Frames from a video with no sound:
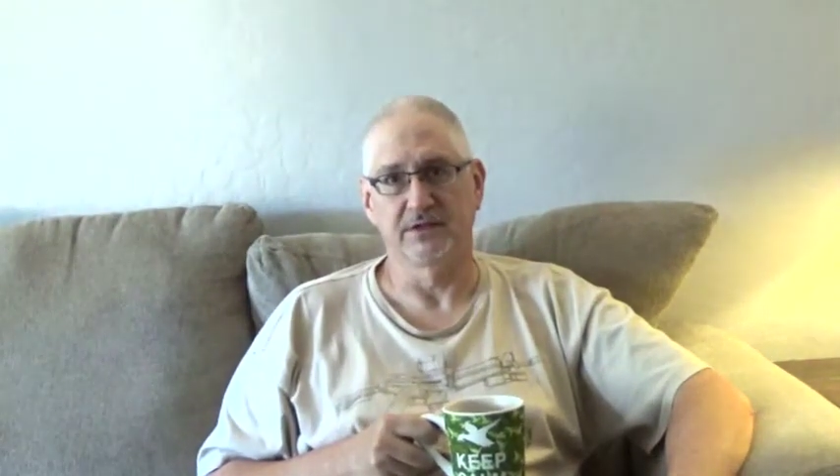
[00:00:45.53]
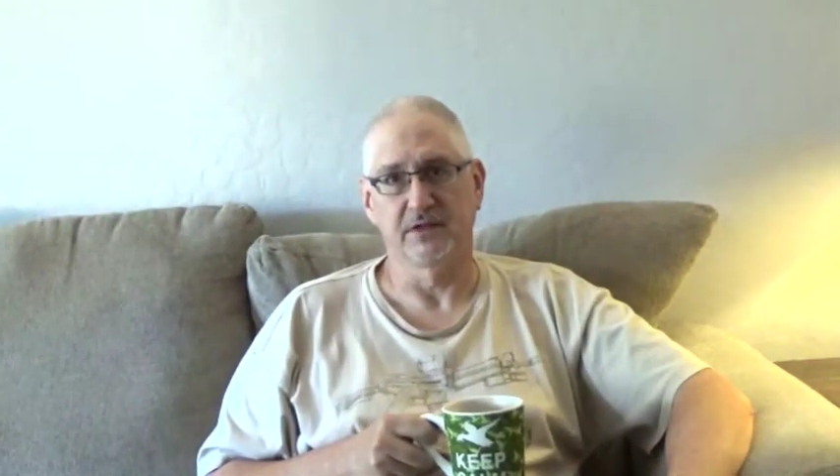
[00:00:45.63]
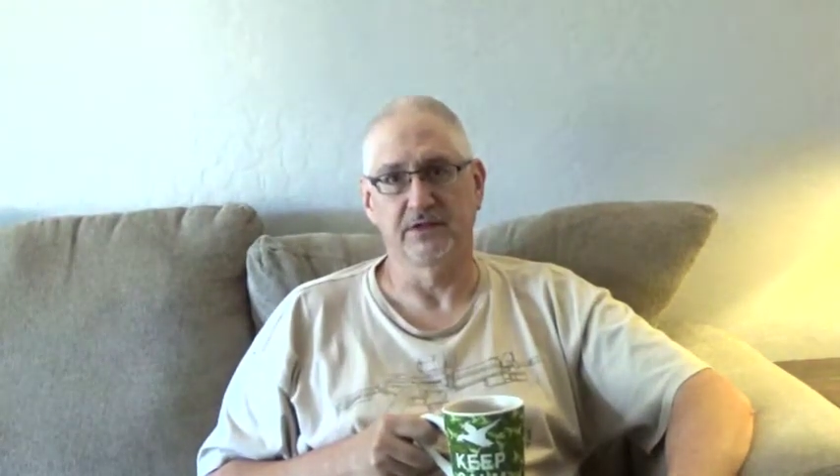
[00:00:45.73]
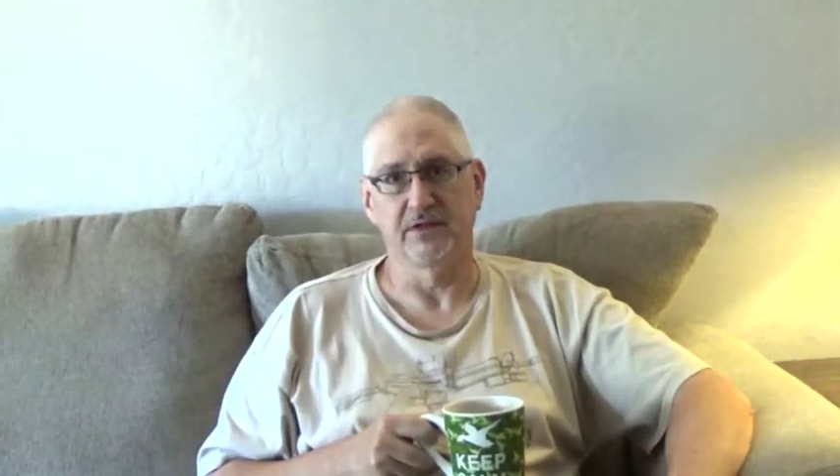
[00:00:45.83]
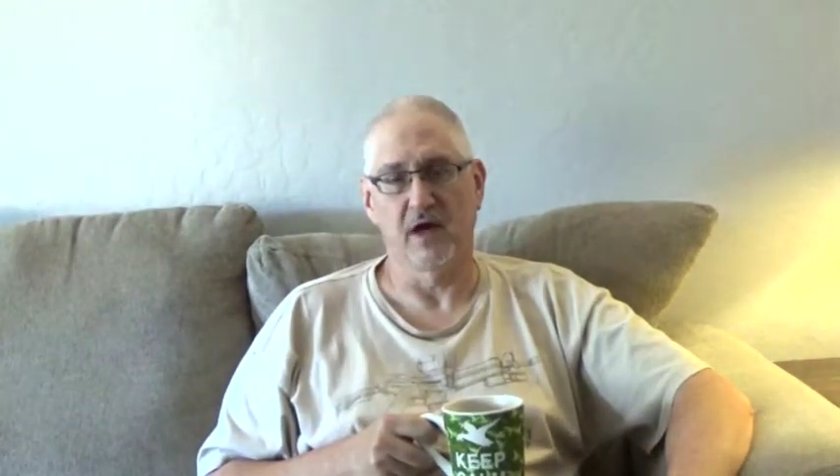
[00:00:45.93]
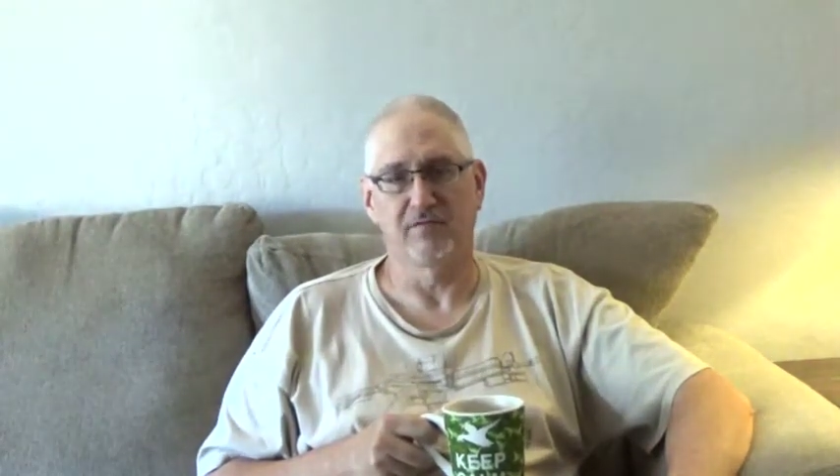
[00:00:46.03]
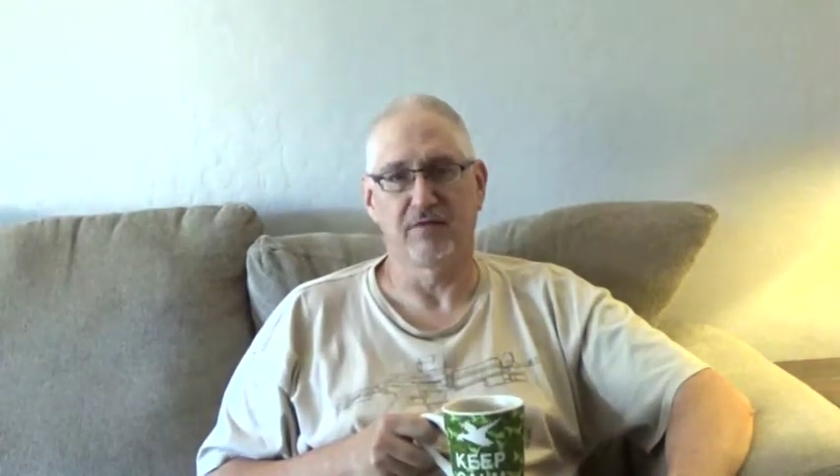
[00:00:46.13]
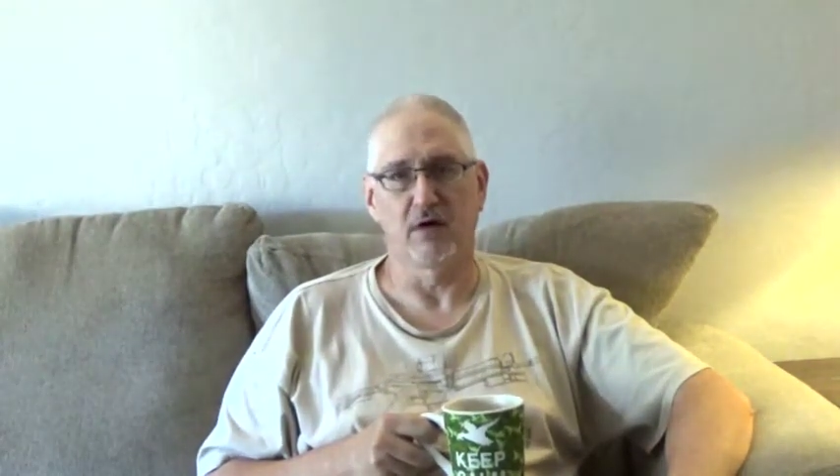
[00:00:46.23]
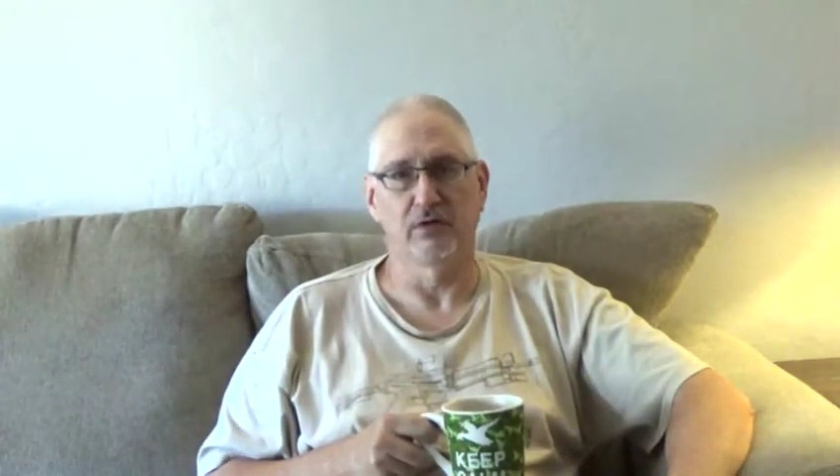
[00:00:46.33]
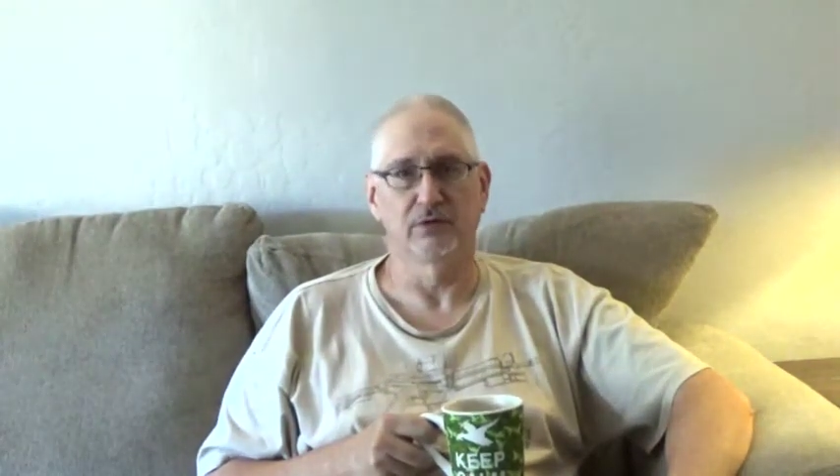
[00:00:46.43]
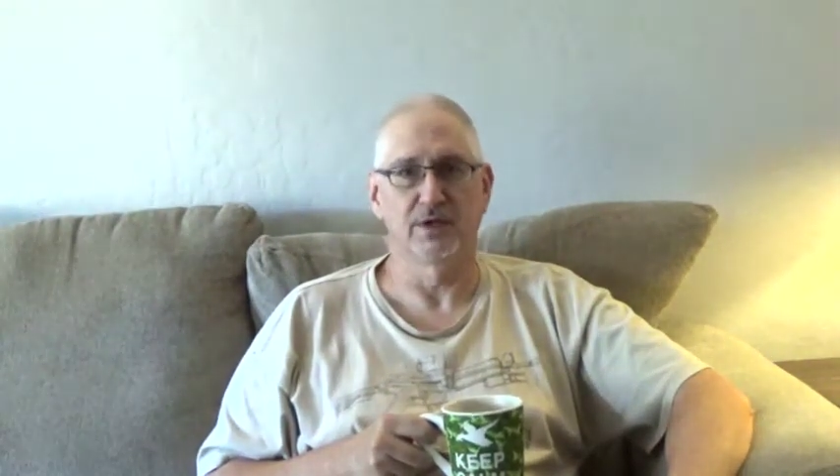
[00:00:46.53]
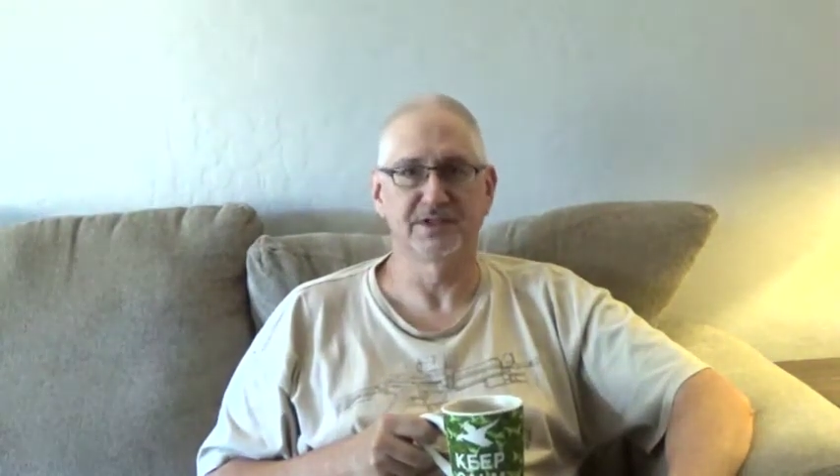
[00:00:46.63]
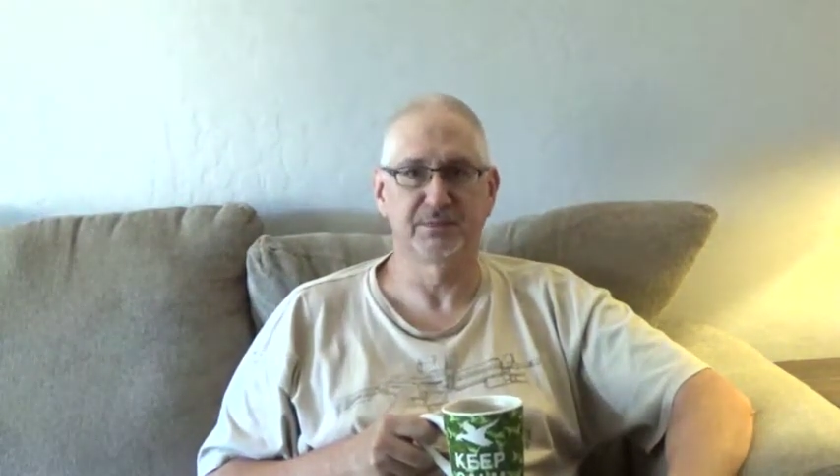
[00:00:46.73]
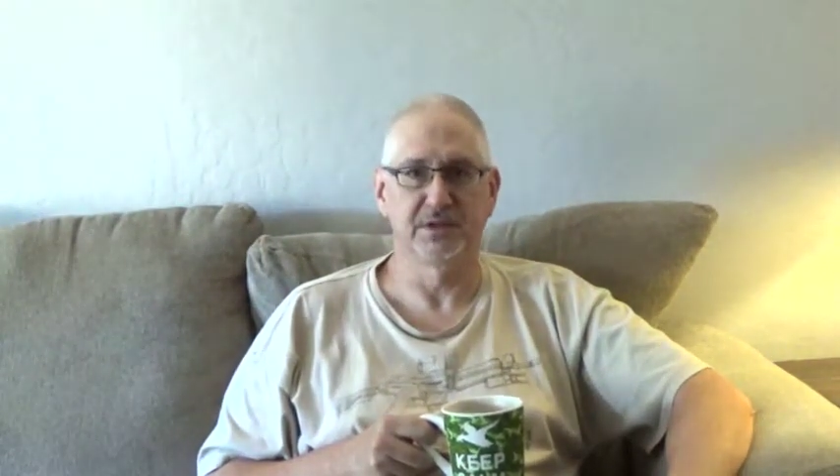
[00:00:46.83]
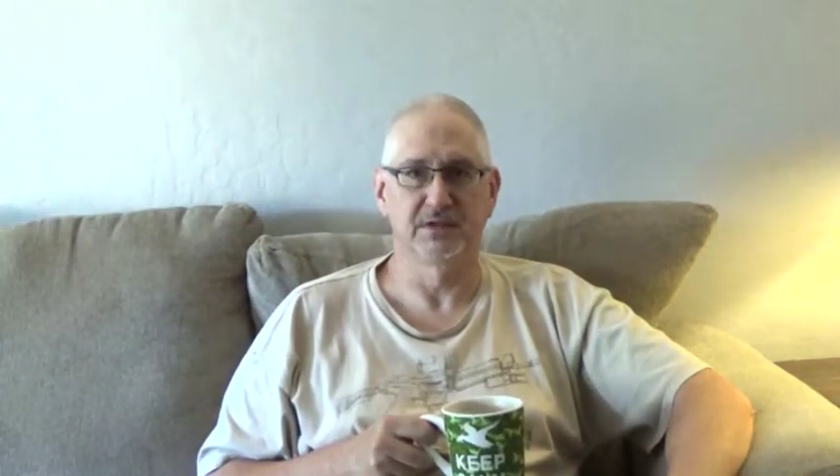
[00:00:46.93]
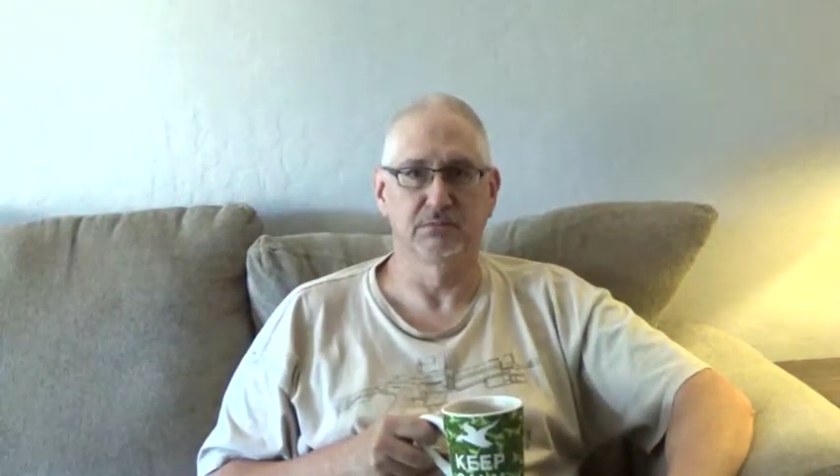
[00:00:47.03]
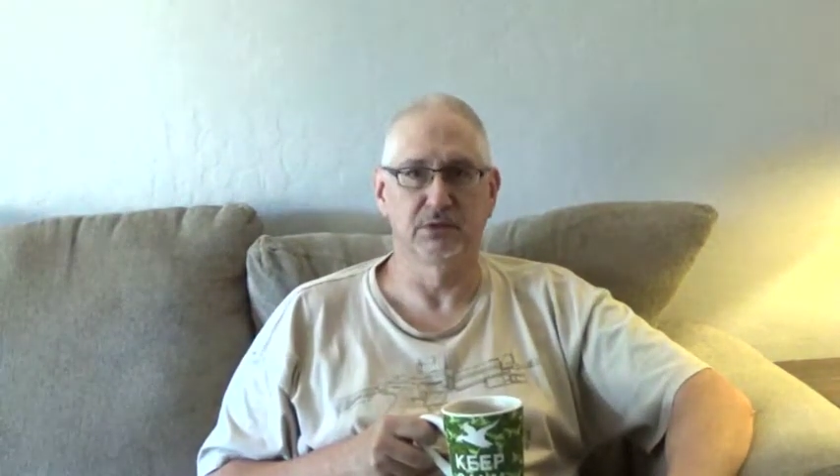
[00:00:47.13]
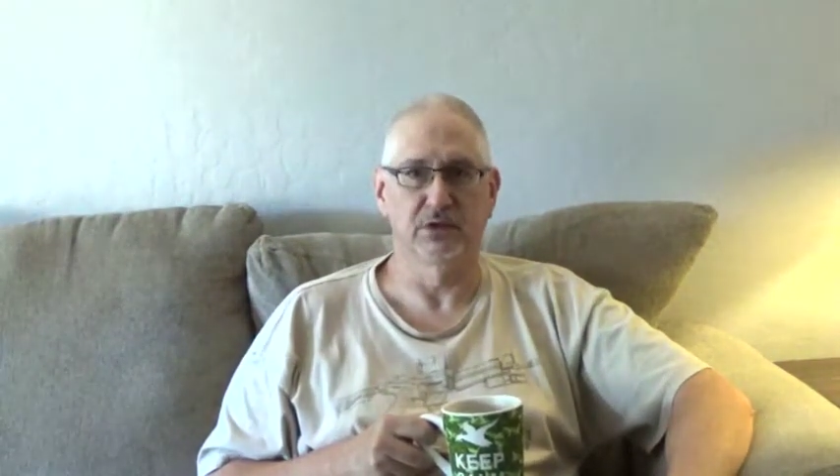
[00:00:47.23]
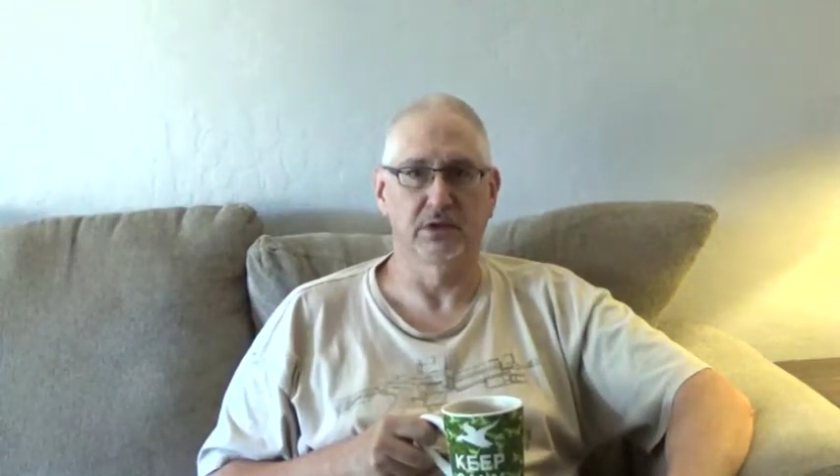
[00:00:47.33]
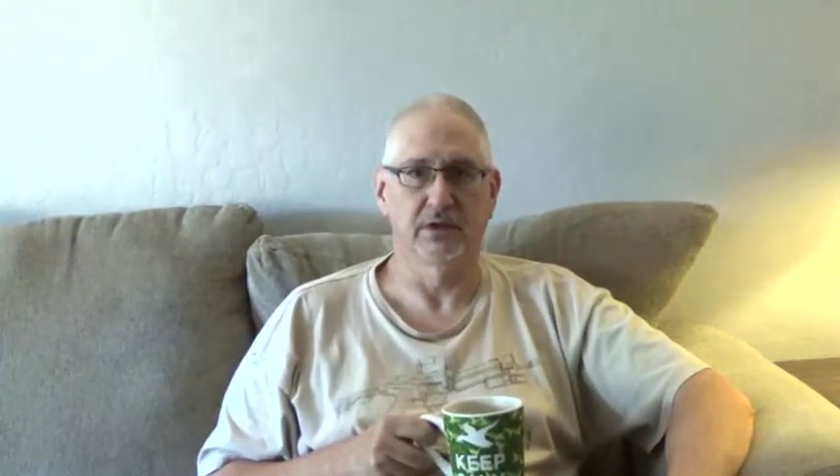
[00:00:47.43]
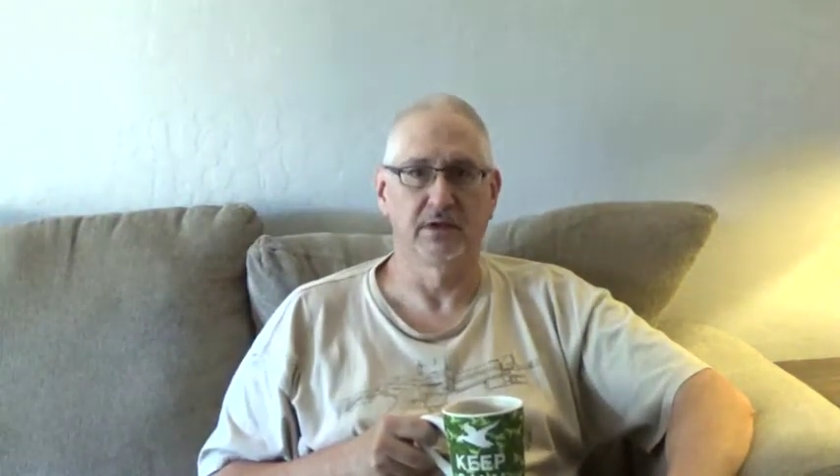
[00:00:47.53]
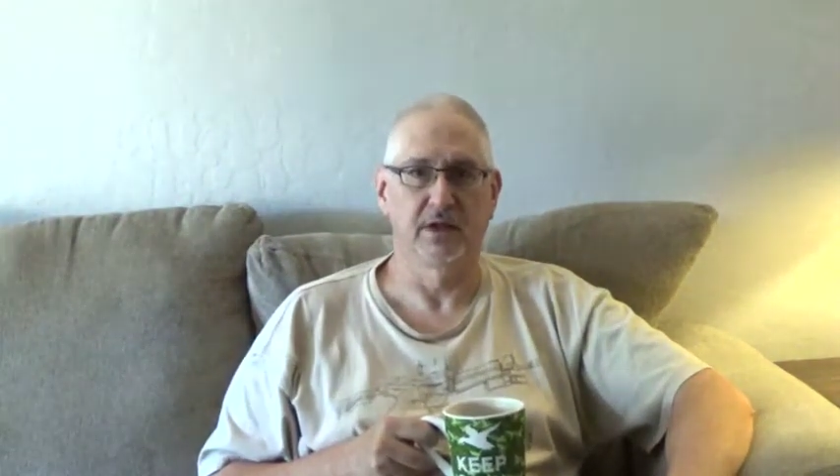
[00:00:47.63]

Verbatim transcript: Uh, you got to follow the recipe in the book